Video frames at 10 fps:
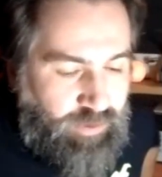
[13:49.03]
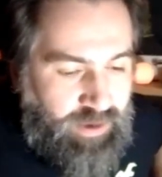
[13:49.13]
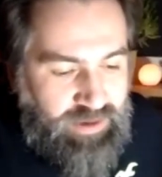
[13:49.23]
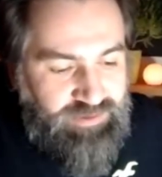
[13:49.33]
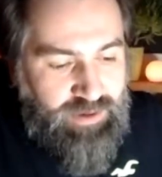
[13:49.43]

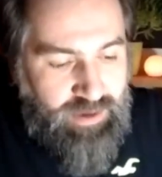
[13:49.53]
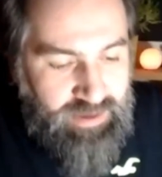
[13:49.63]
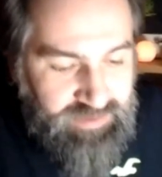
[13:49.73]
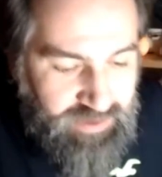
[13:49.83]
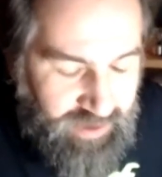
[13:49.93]
another
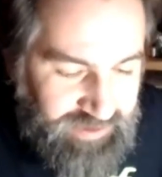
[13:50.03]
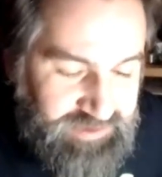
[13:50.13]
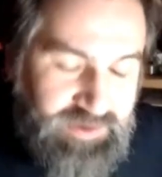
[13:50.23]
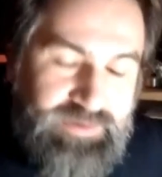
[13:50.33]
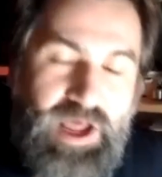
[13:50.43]
another
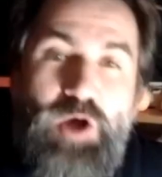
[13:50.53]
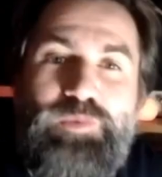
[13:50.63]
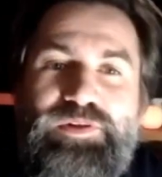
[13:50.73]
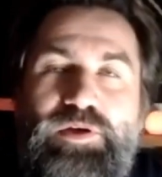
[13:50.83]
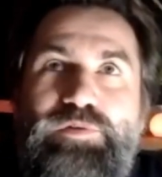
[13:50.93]
another
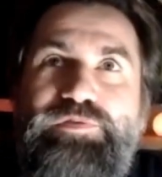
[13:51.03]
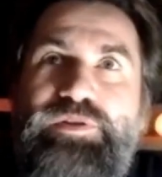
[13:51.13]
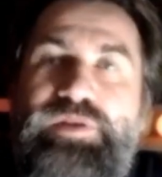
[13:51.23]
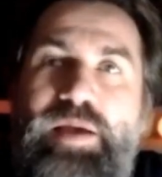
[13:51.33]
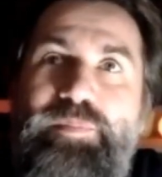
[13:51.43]
doubt that
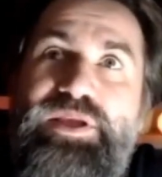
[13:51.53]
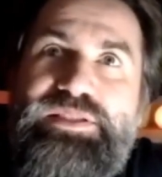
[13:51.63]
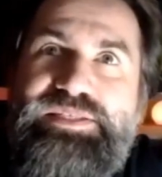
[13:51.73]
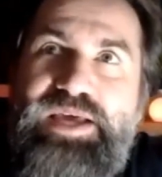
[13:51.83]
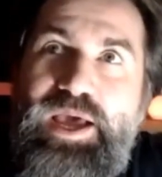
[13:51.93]
often
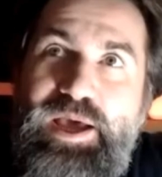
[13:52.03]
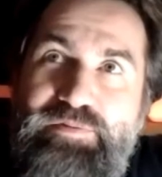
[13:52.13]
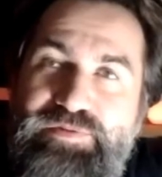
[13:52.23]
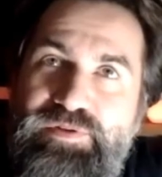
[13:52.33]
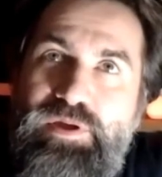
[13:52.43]
applicants
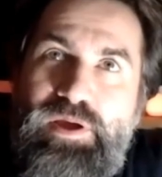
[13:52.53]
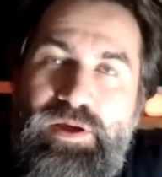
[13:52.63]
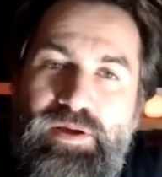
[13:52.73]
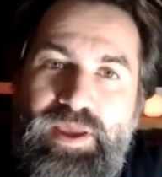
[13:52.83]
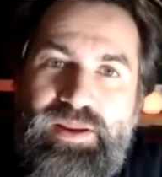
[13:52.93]
have
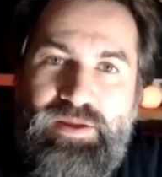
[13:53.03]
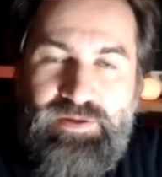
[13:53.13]
uh, and uh,